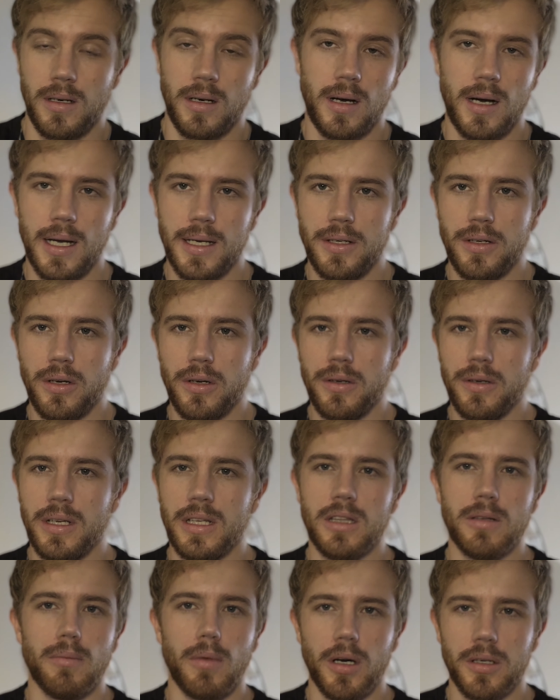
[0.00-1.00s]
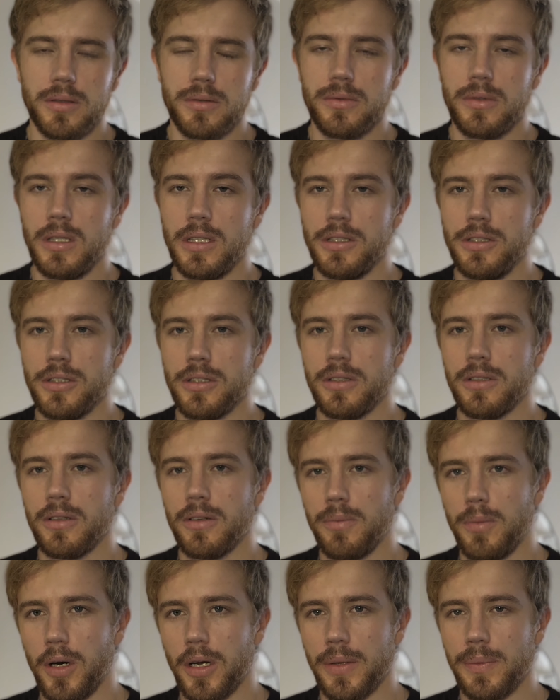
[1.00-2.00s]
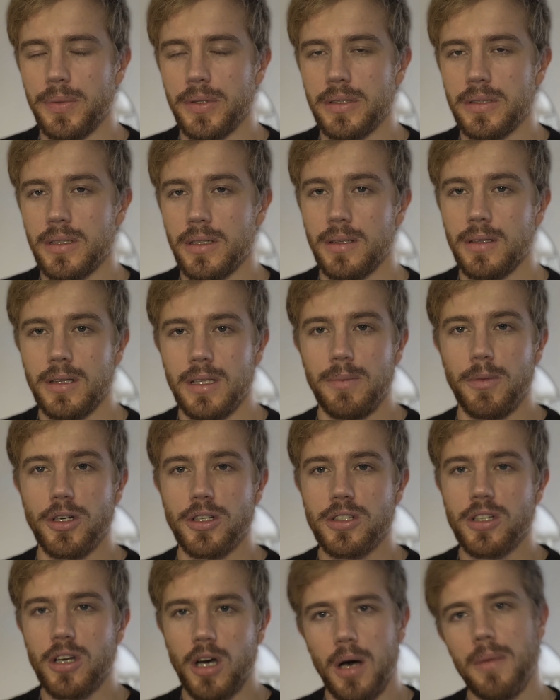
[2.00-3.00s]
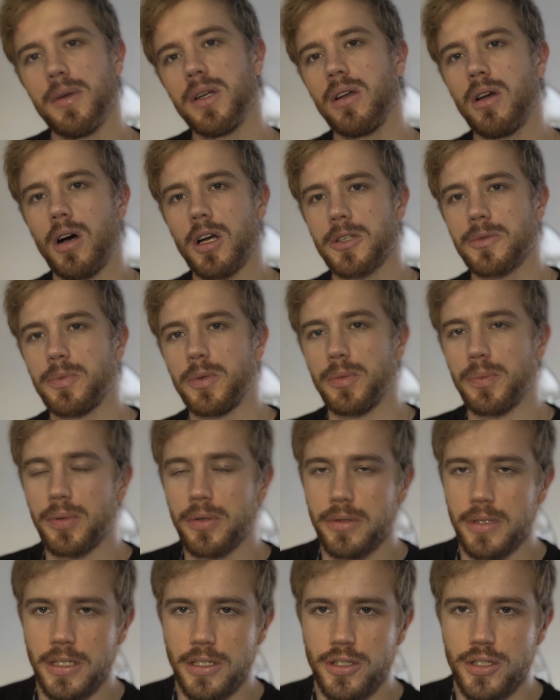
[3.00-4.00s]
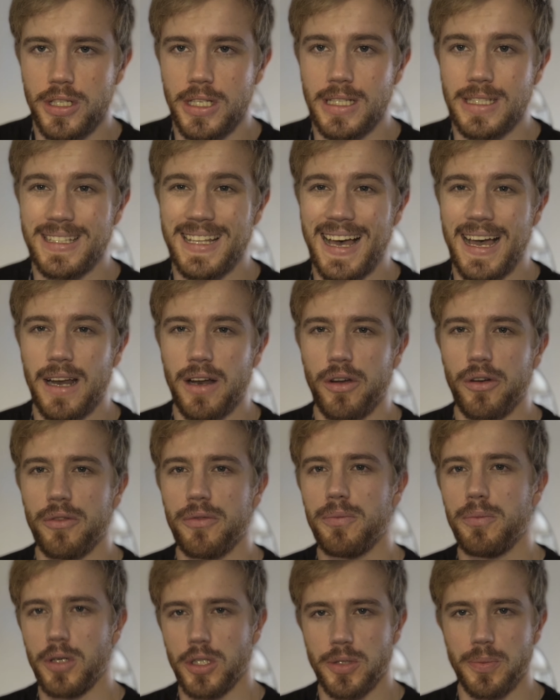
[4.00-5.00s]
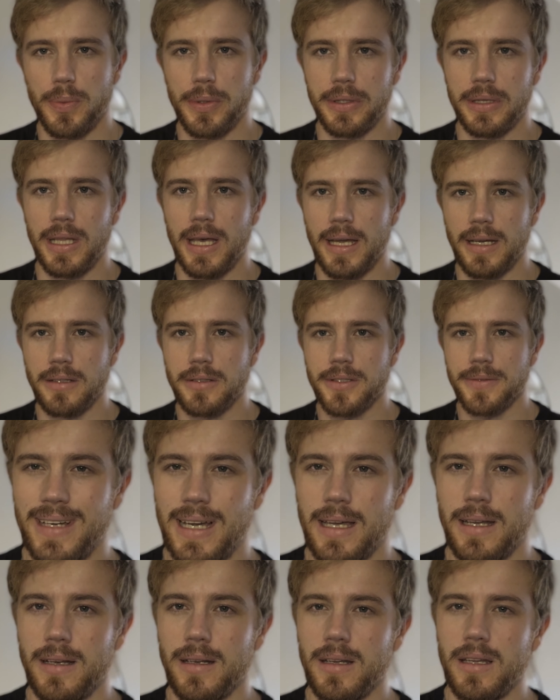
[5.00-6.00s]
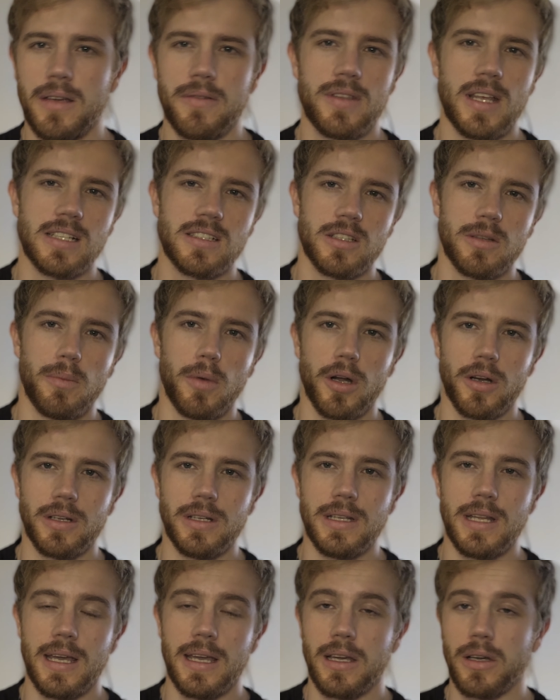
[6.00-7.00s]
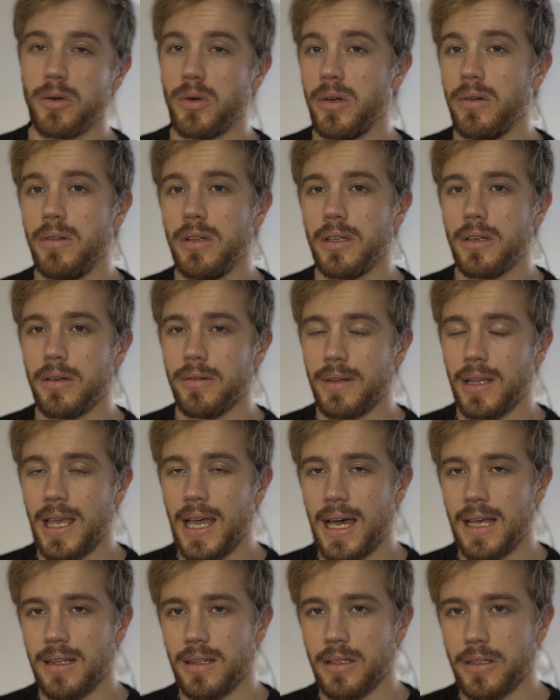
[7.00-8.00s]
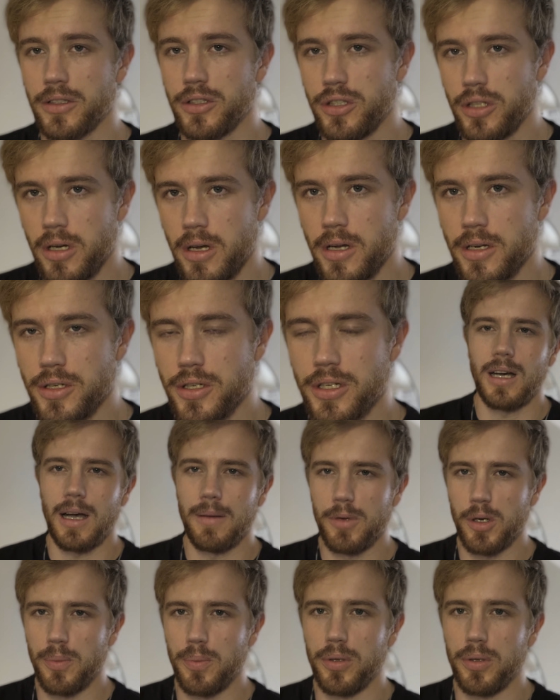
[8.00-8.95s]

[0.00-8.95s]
I know in the modern religion of bodybuilding, the most common gospel preached is that of push-pull legs. And if that's the modern day equivalent of the Catholic Church, I'm going to